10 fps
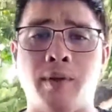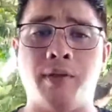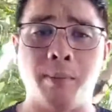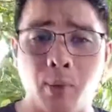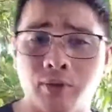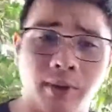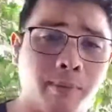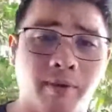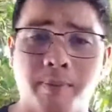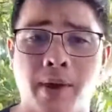We have the most
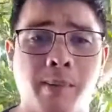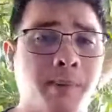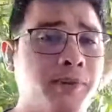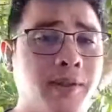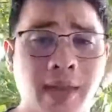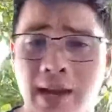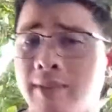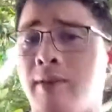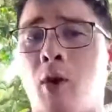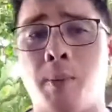number of problems, and that
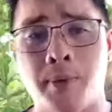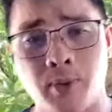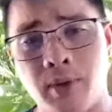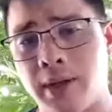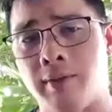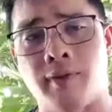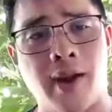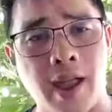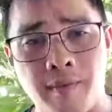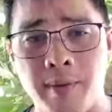is an opportunity
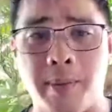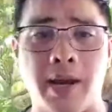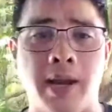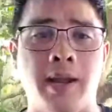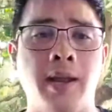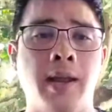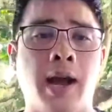for everybody,